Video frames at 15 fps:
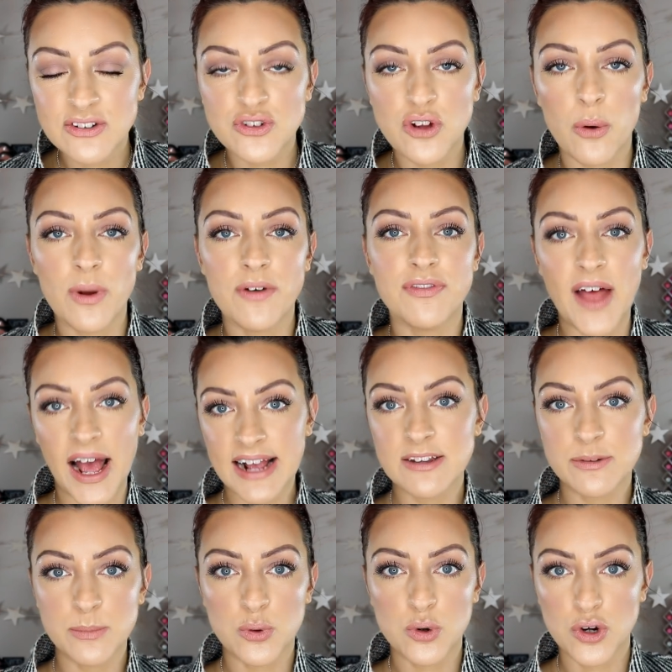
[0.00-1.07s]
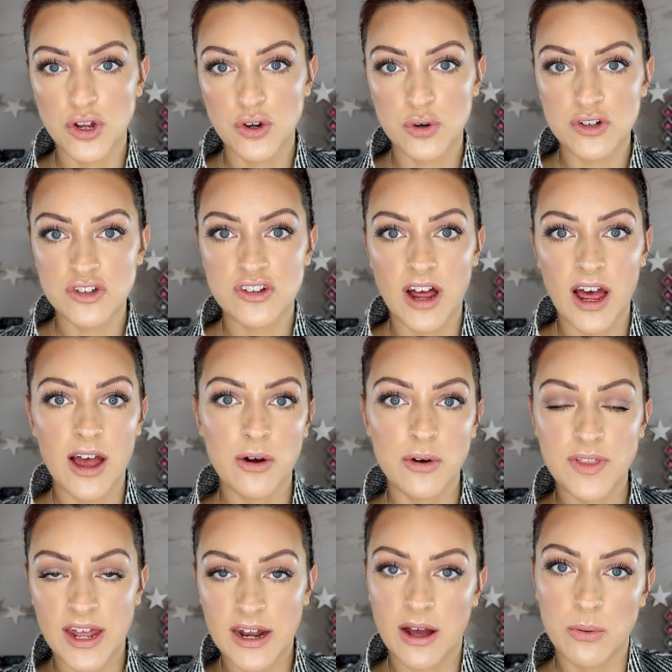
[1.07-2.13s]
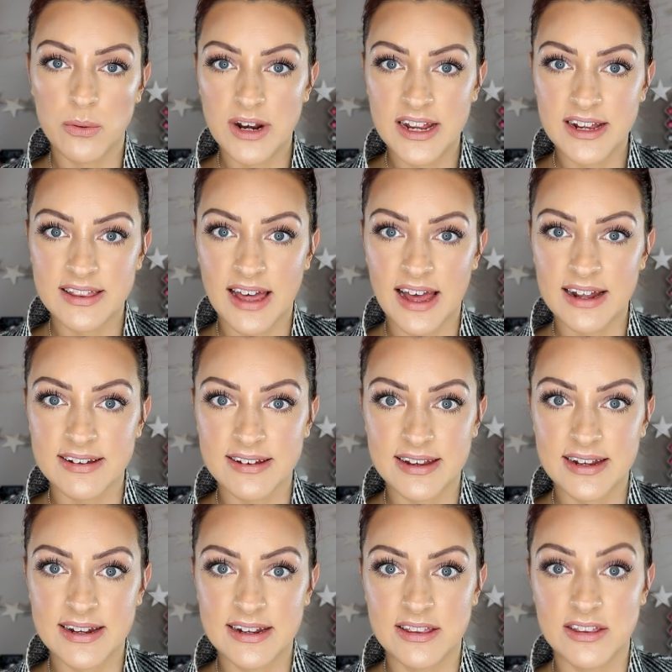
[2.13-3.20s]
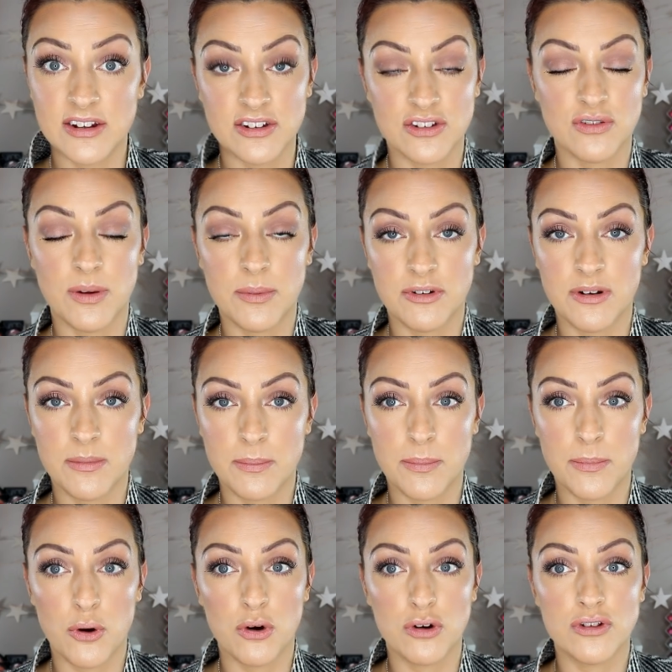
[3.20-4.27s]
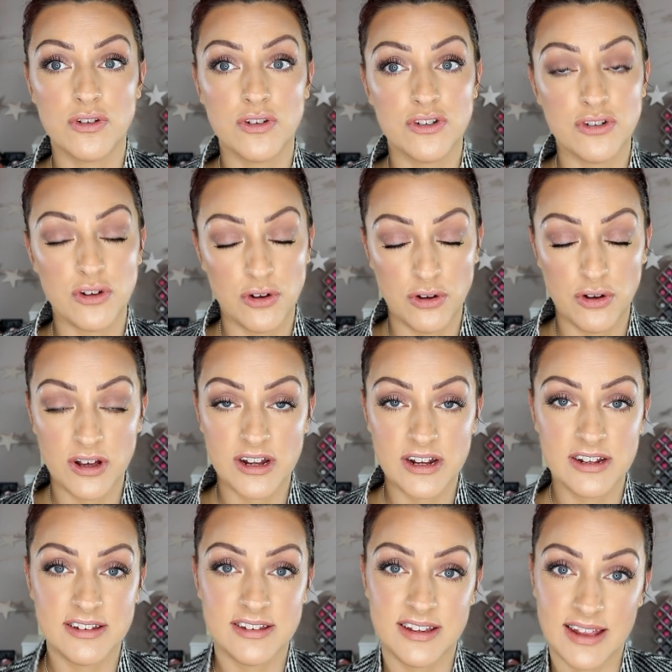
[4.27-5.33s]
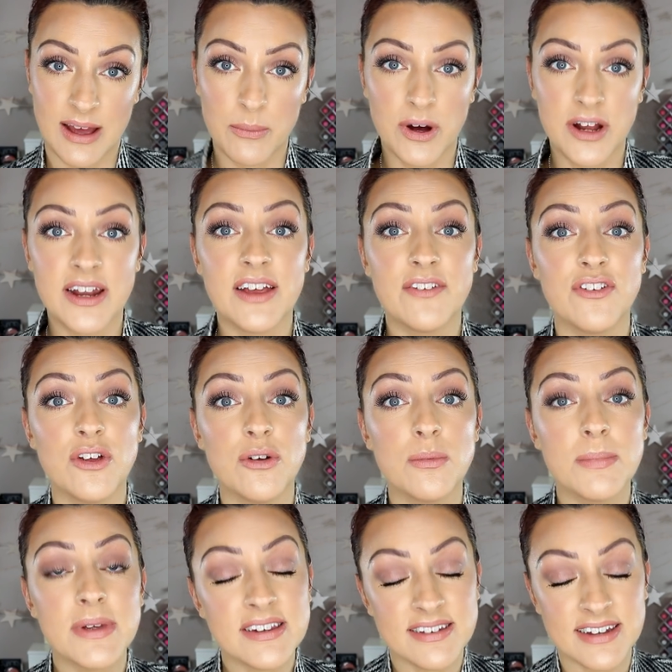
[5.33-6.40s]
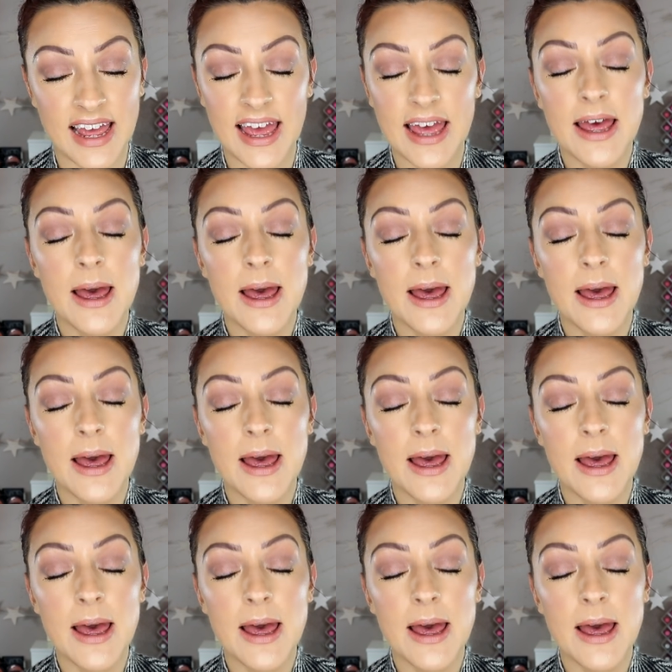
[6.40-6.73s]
So if that is more your style, then I will link that in the description box so you can see that one if you missed it.